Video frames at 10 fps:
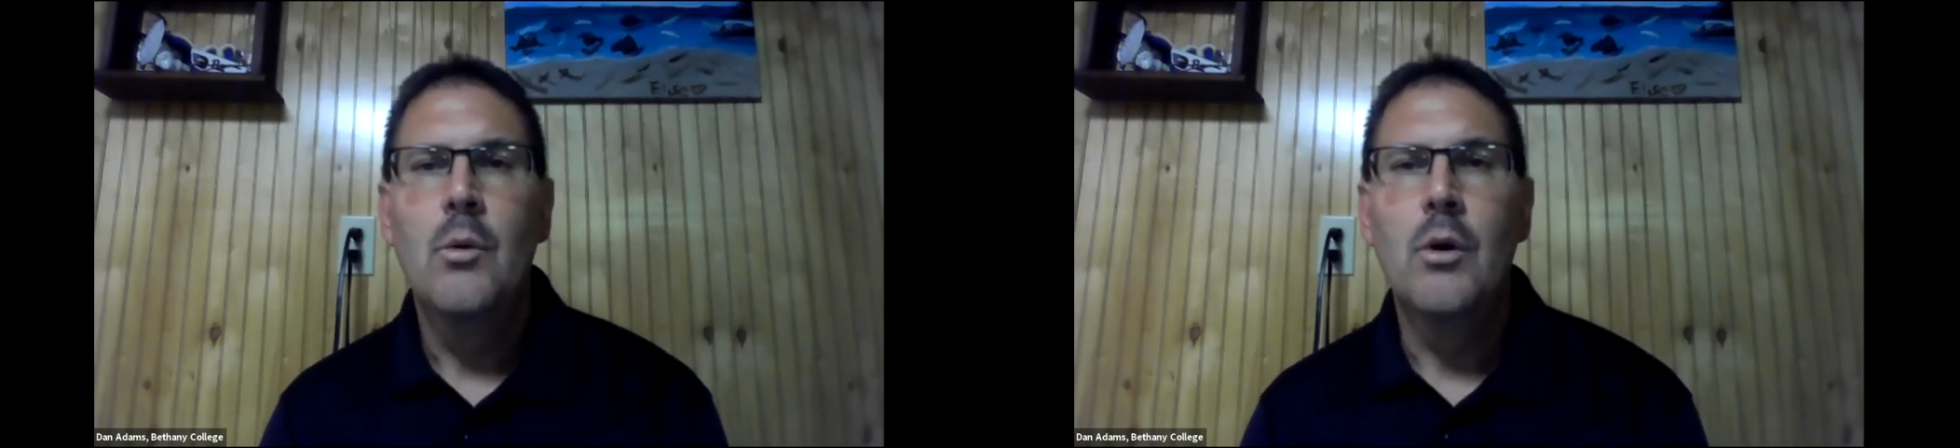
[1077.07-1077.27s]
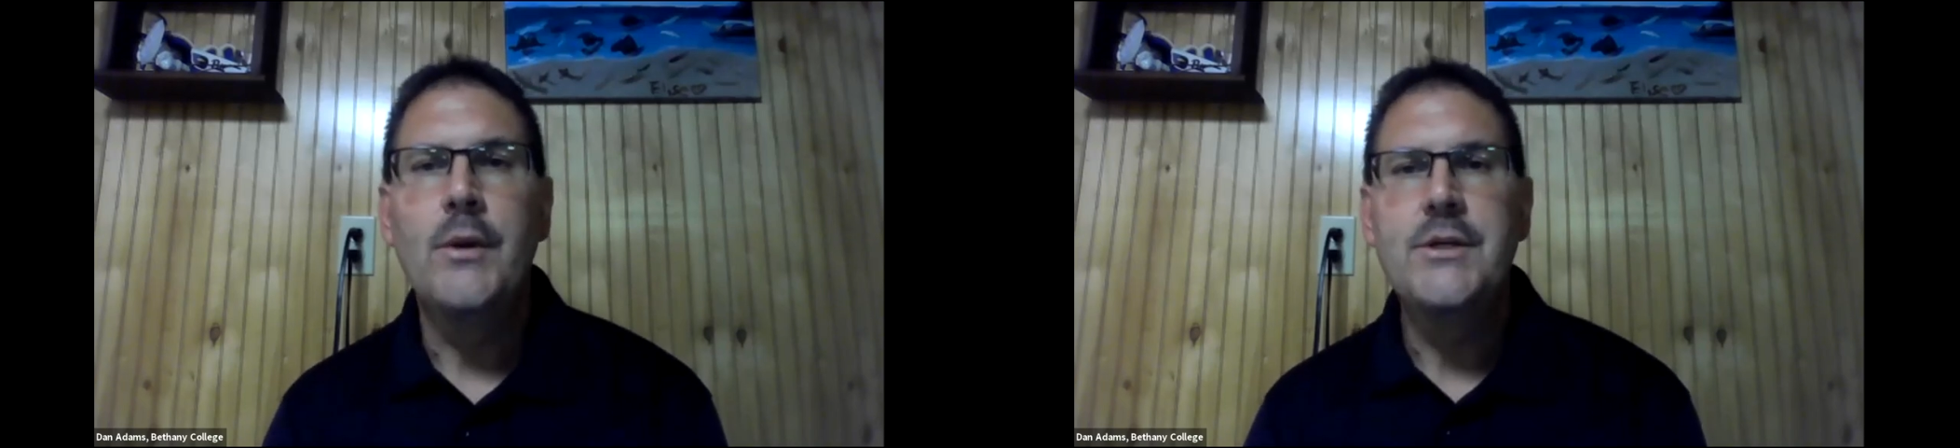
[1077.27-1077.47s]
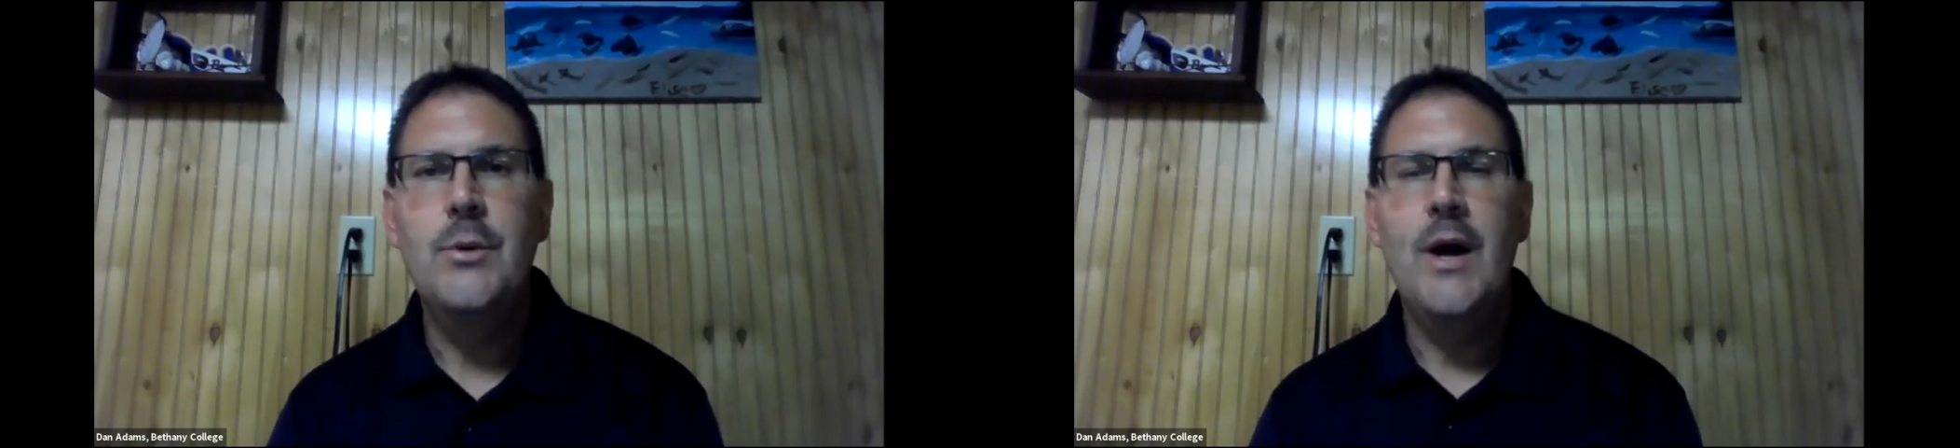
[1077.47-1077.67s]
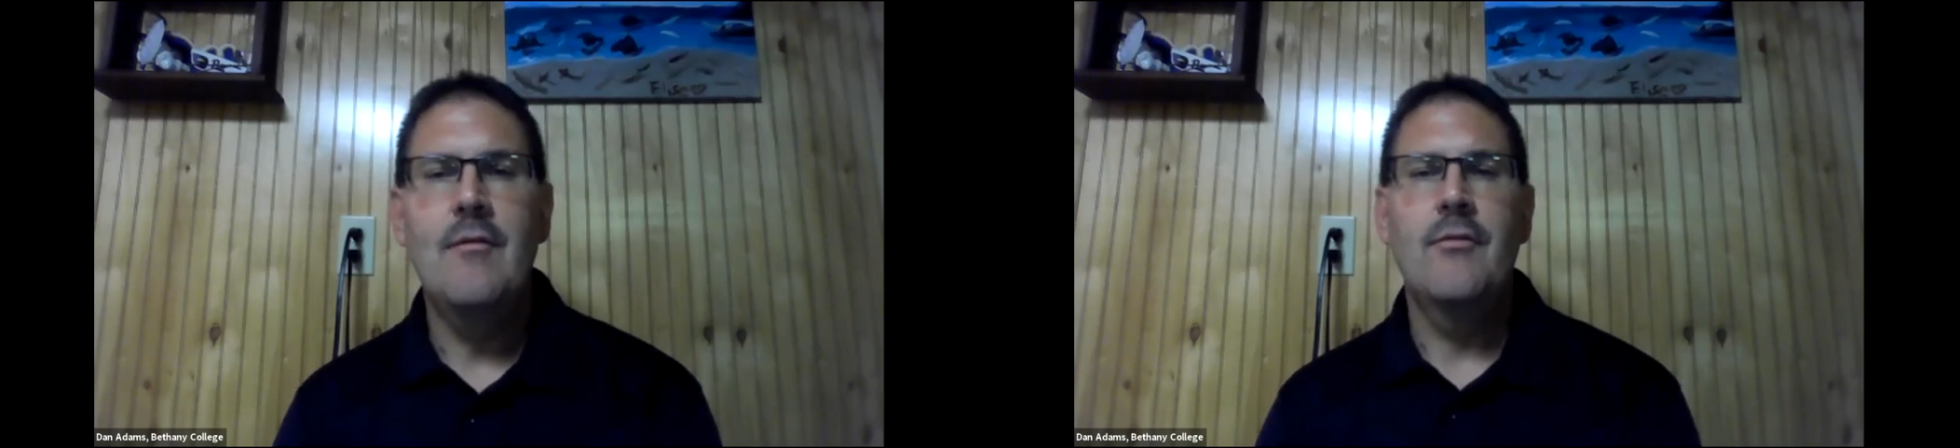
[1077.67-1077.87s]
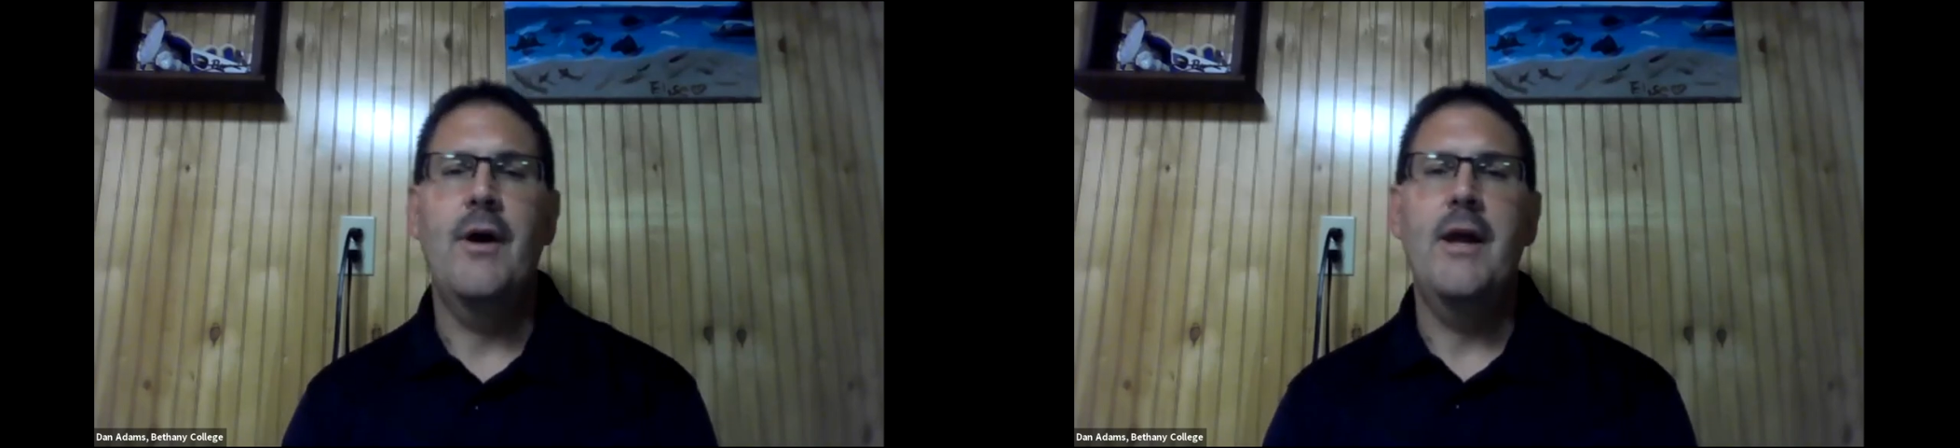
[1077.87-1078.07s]
Well, we do
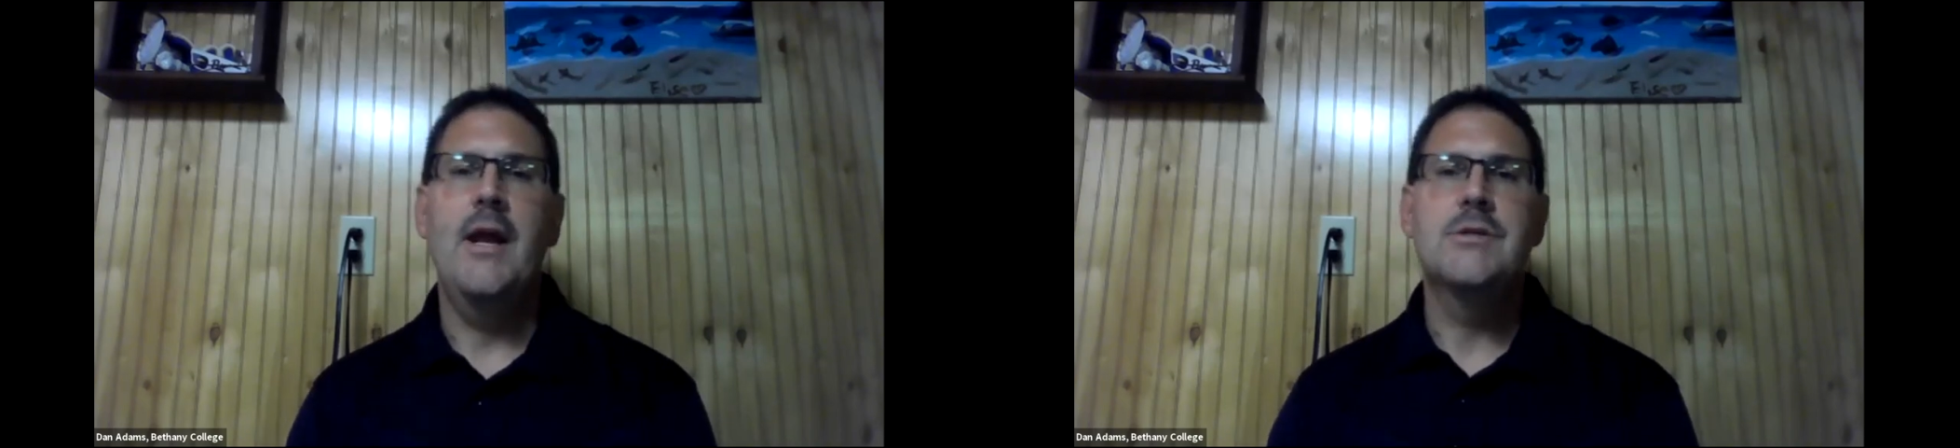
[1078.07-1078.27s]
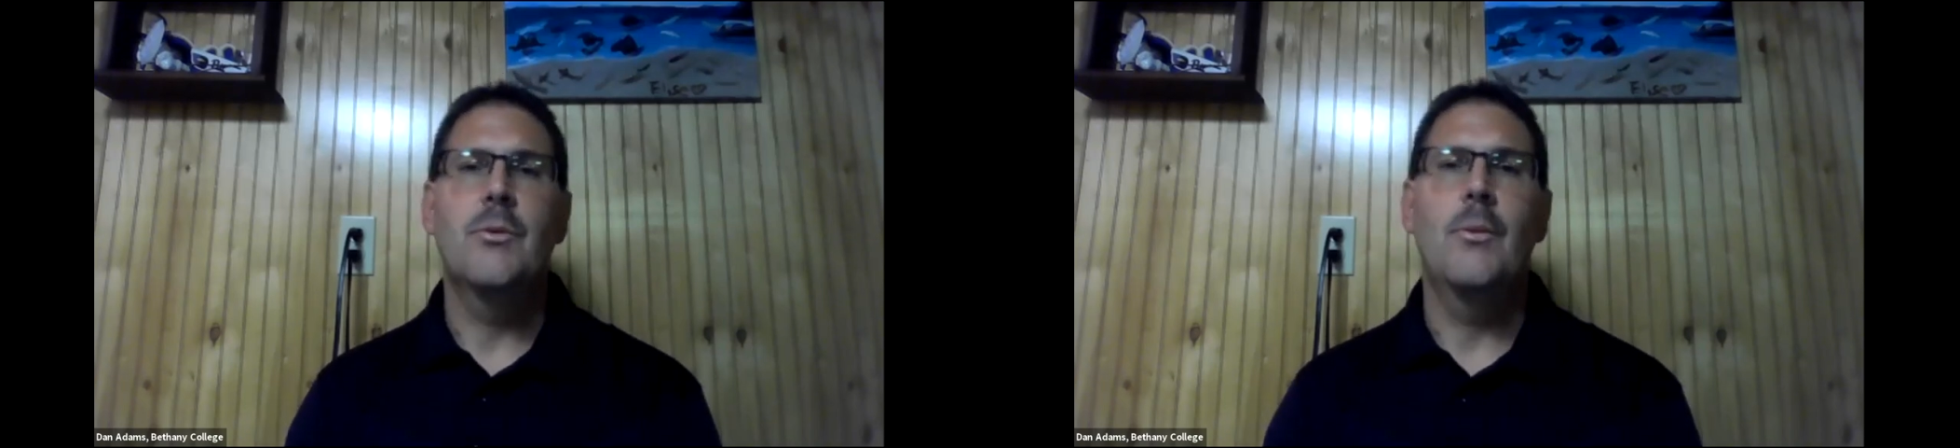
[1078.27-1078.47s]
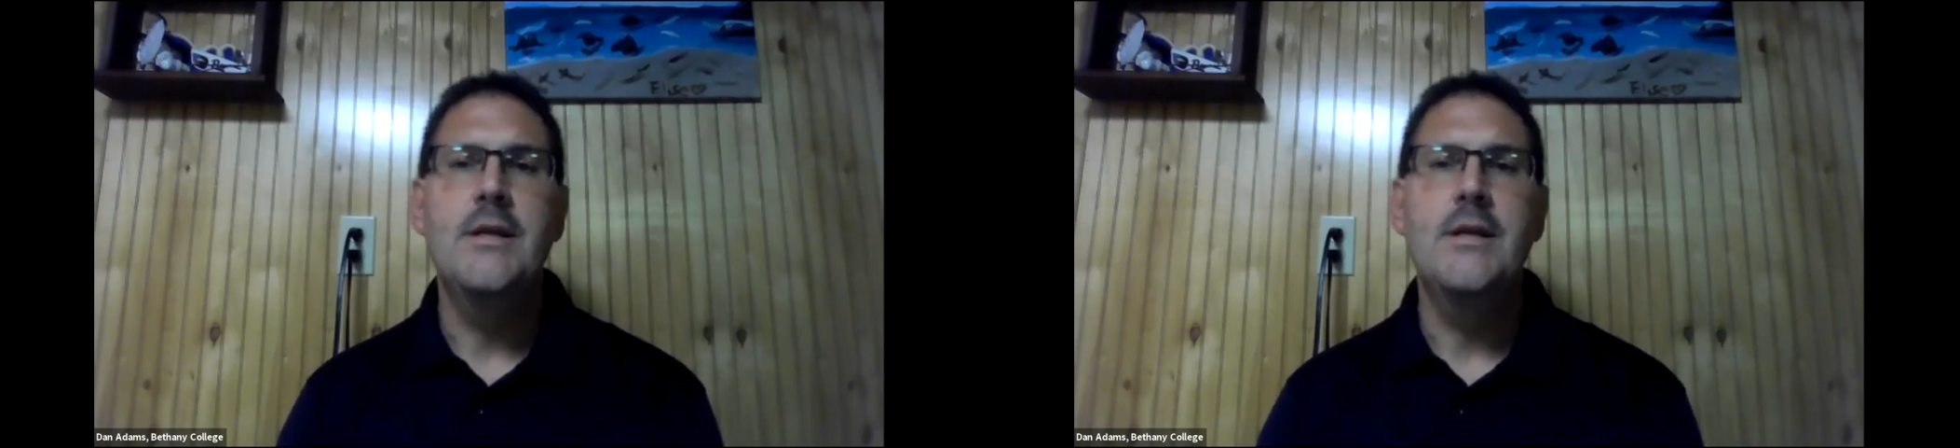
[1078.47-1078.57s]
have a financial